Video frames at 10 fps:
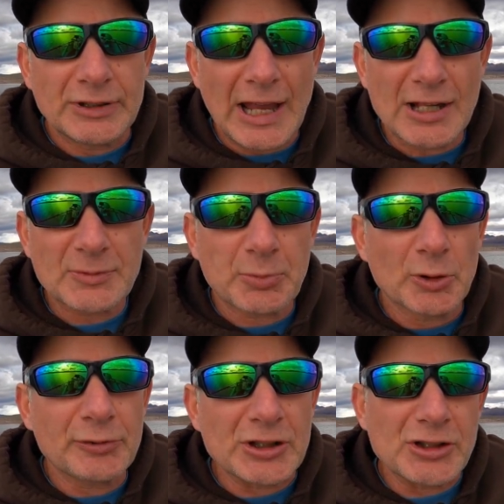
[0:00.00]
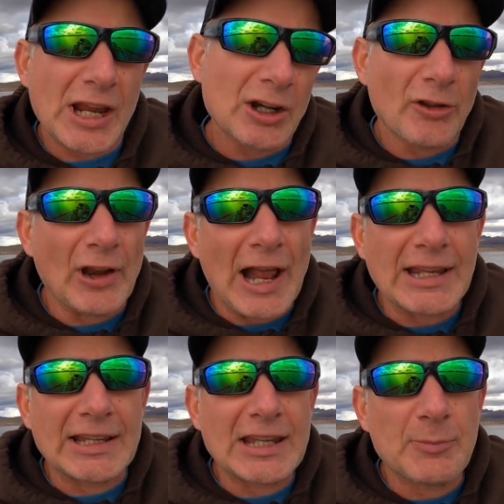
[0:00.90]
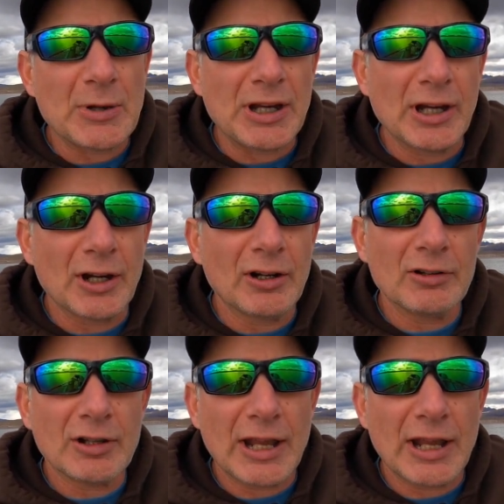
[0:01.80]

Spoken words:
gas-proof container that I can keep in here,